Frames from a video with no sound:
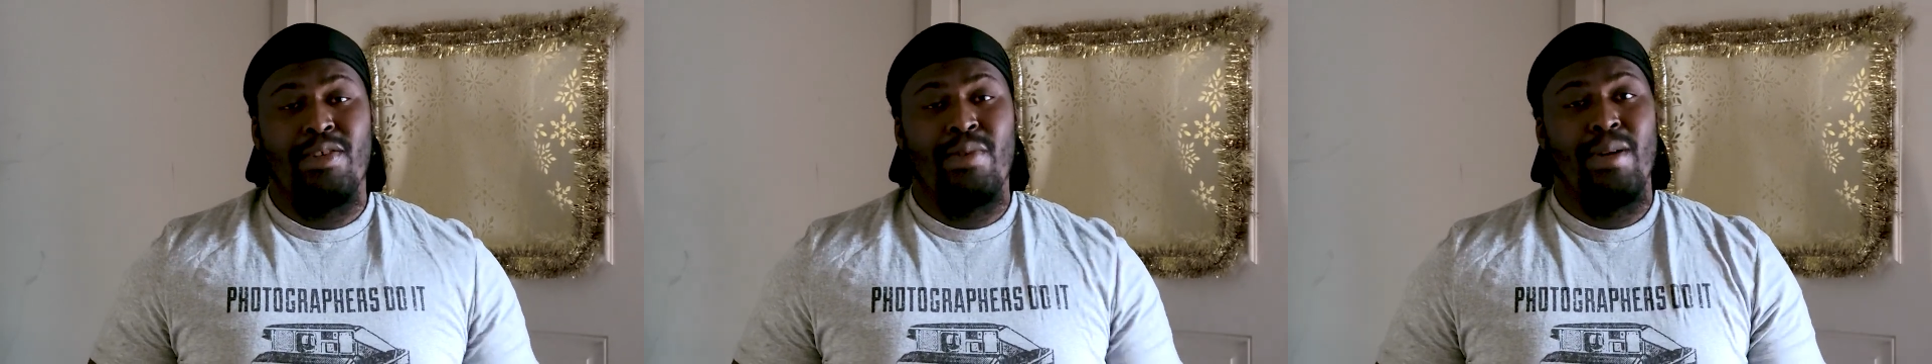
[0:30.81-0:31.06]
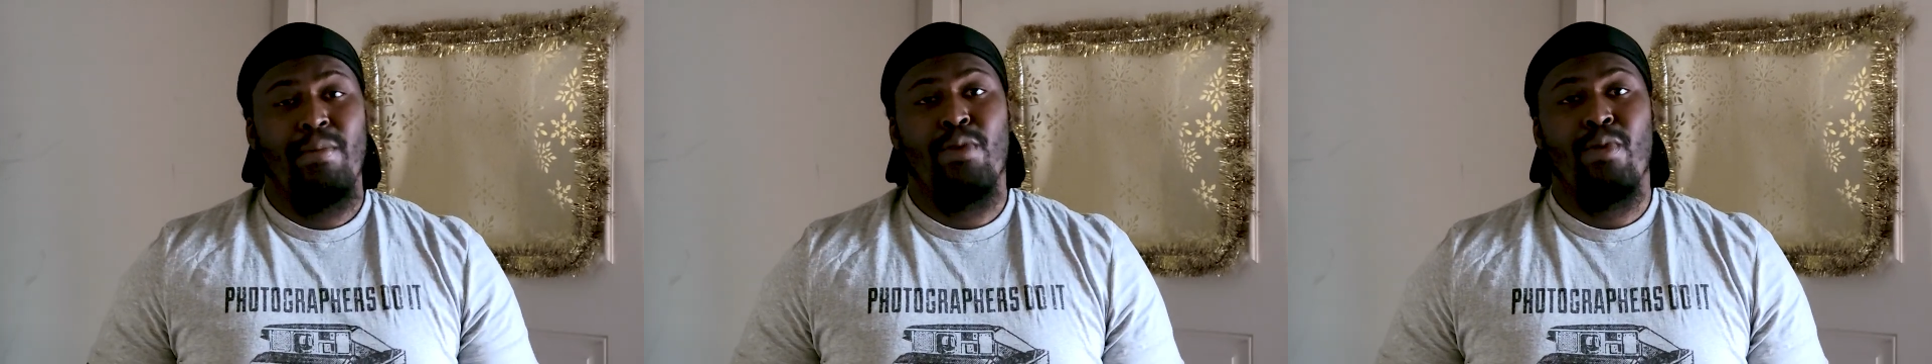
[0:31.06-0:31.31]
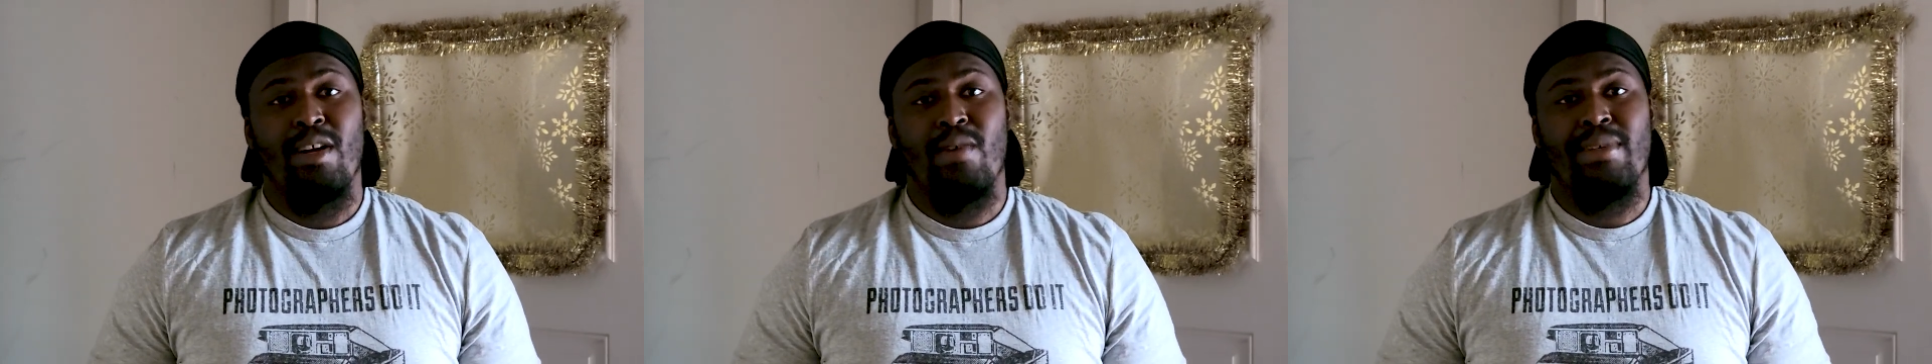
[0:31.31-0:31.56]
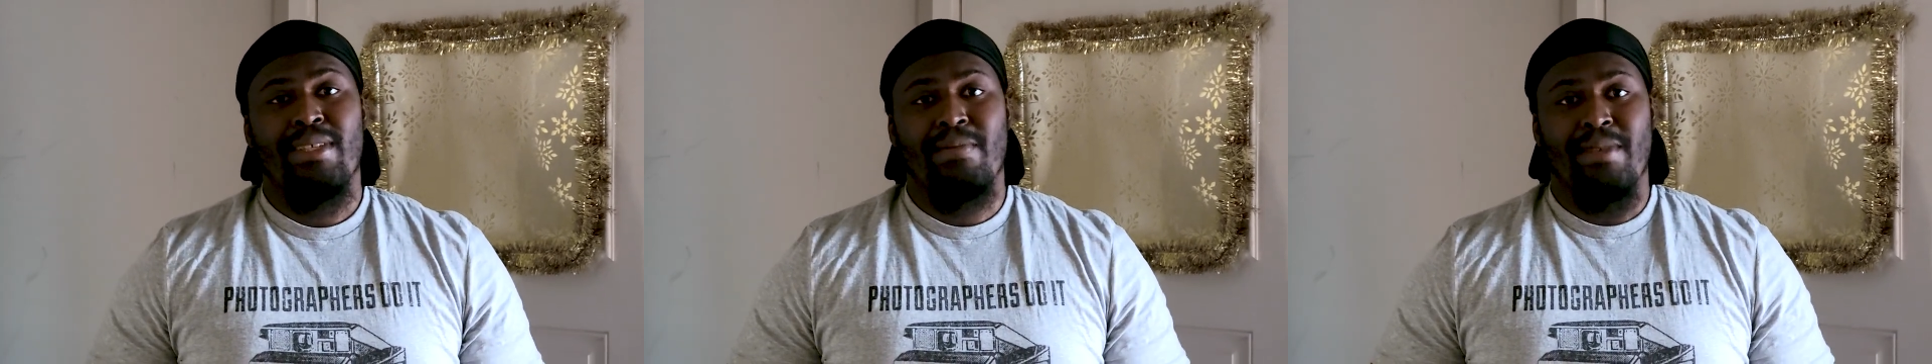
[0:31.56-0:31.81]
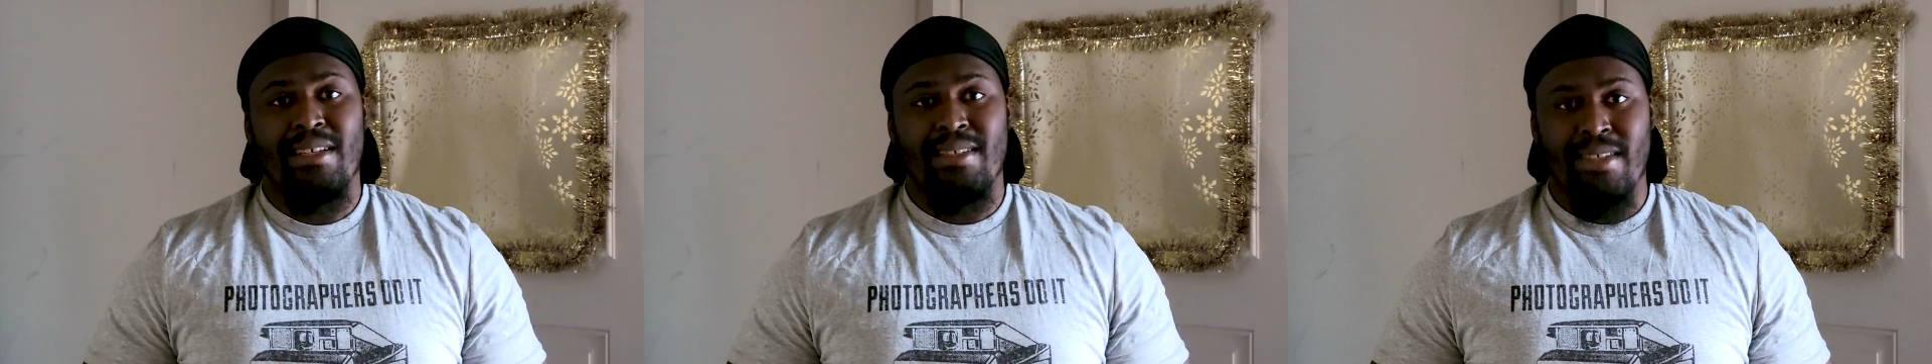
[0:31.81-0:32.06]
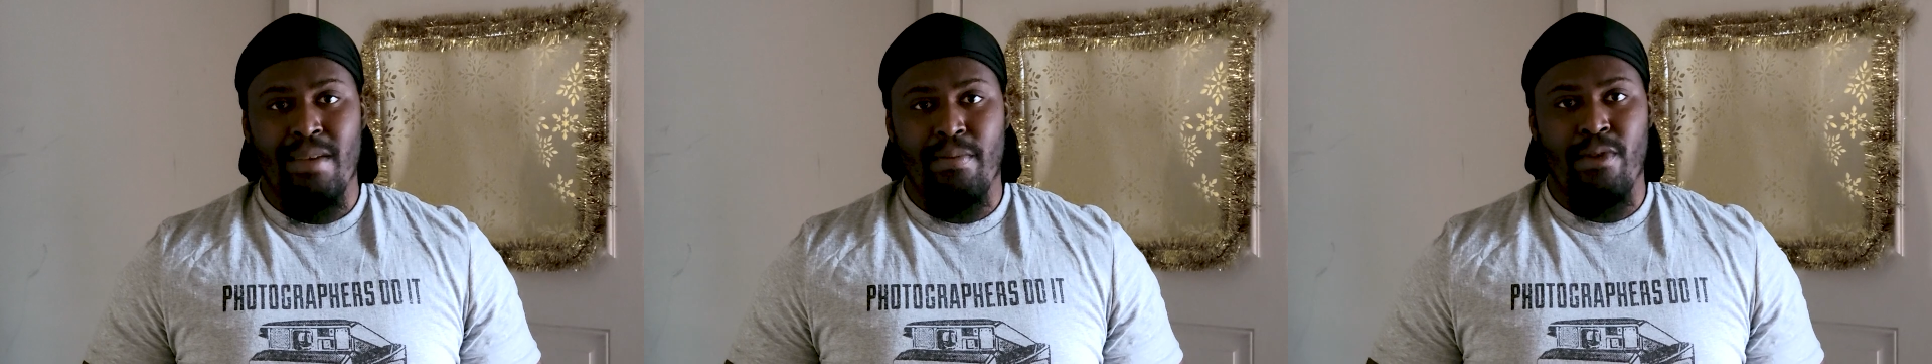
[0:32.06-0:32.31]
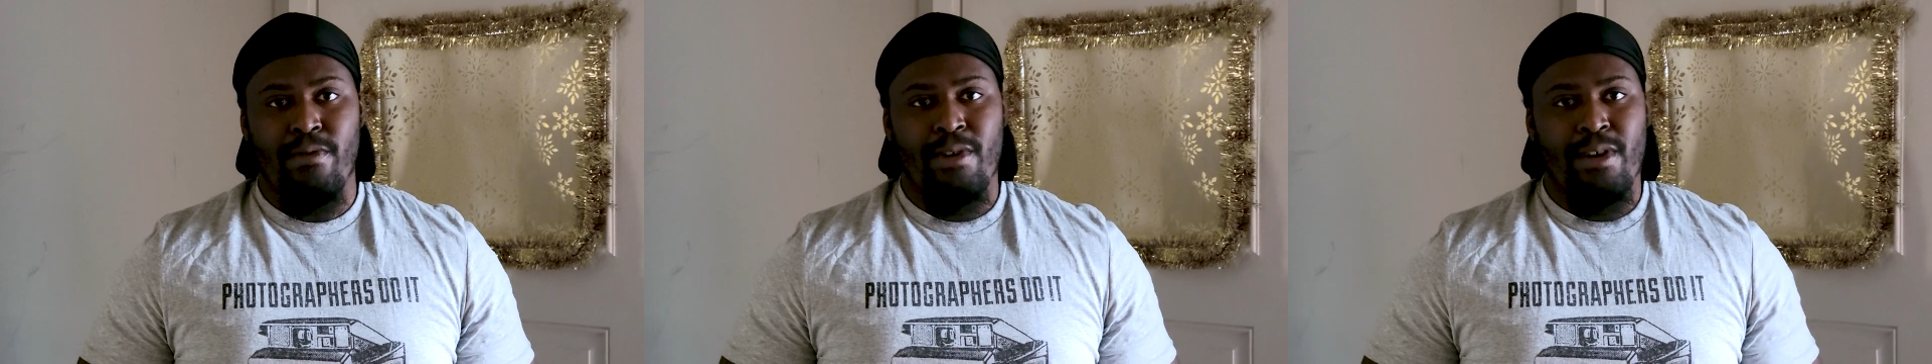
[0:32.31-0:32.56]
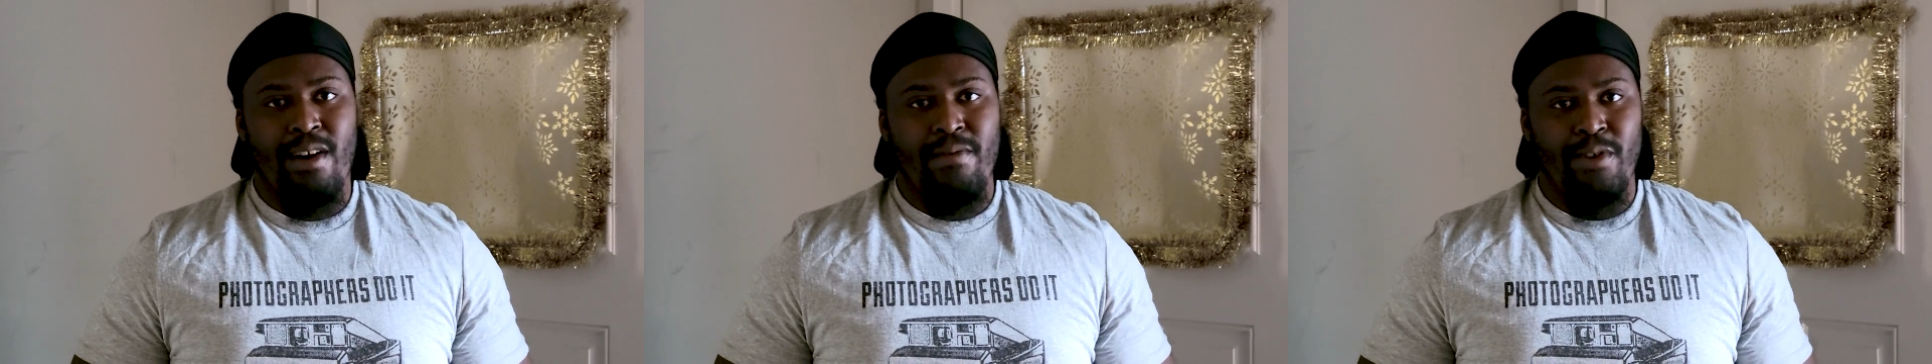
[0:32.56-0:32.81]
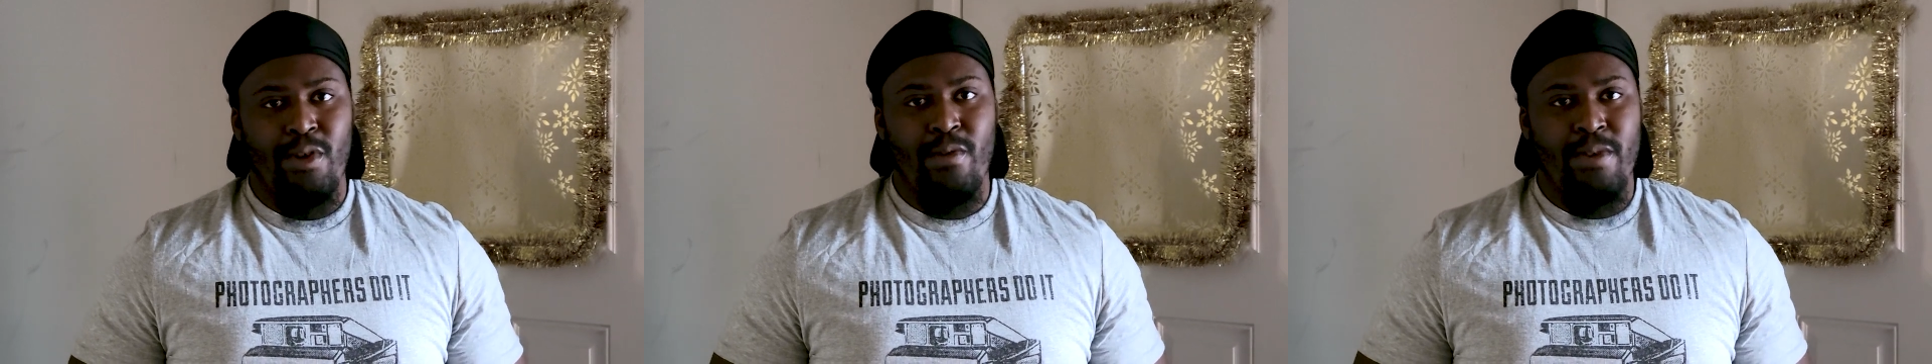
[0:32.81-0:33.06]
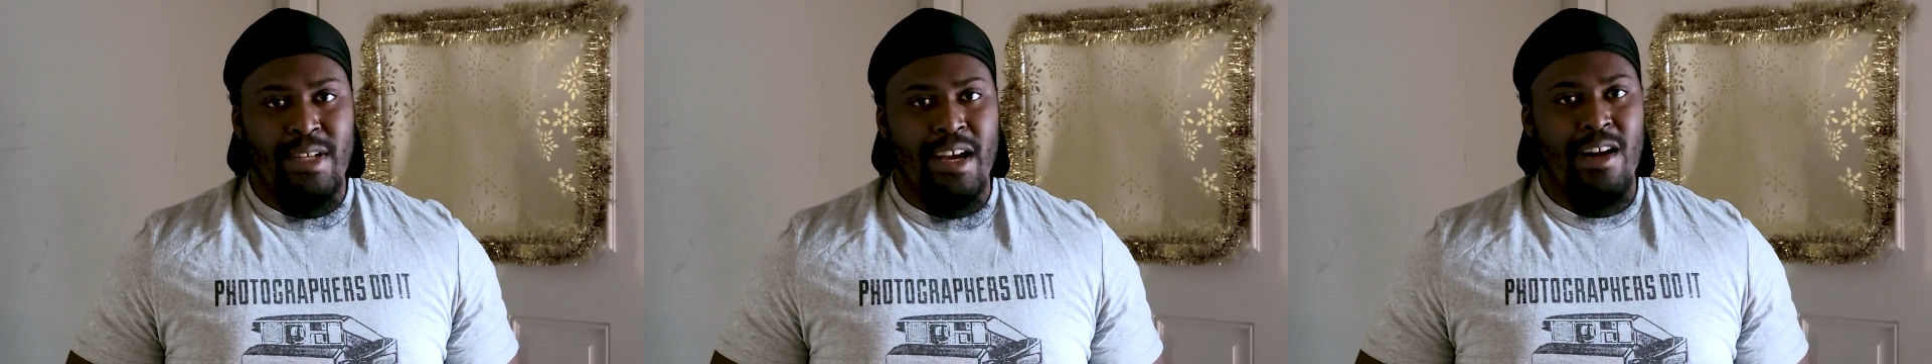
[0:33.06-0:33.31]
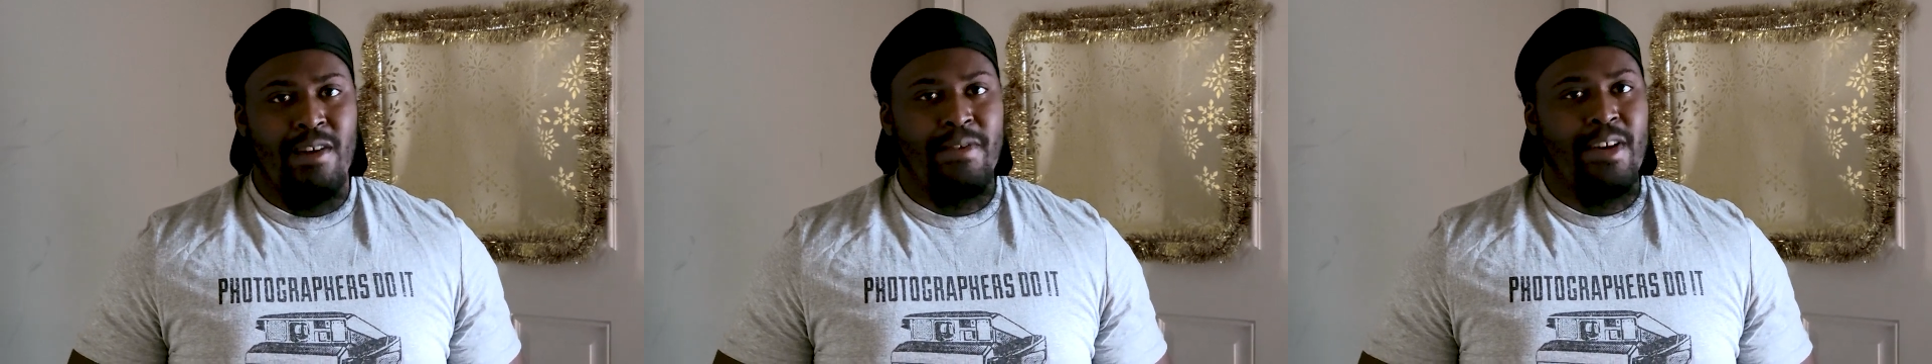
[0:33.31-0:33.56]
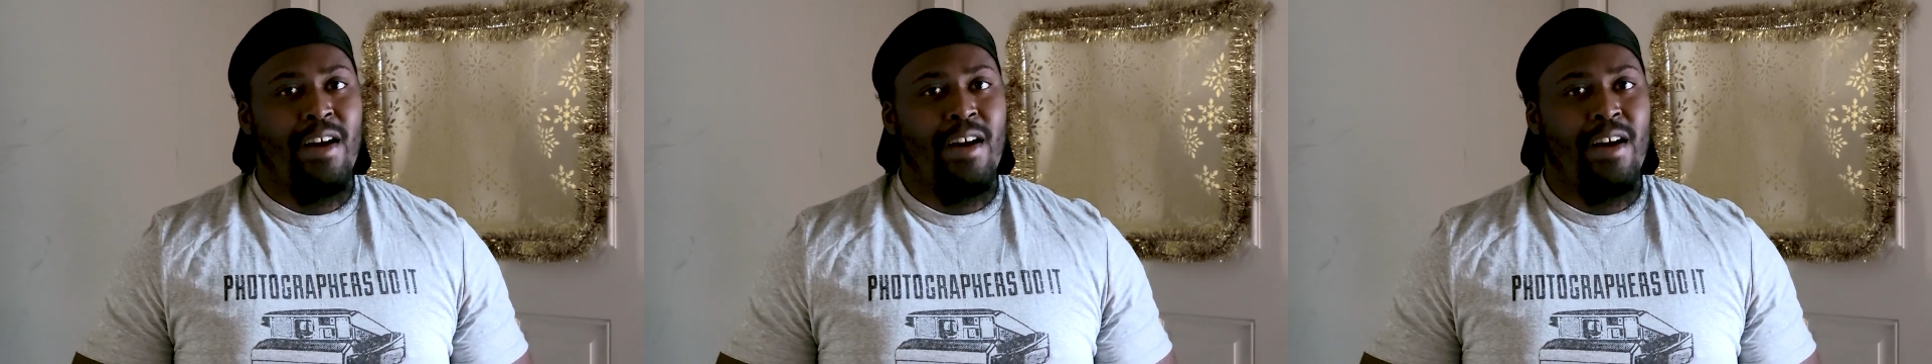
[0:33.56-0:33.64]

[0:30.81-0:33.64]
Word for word: so we're gonna be working with something simple for our food photography,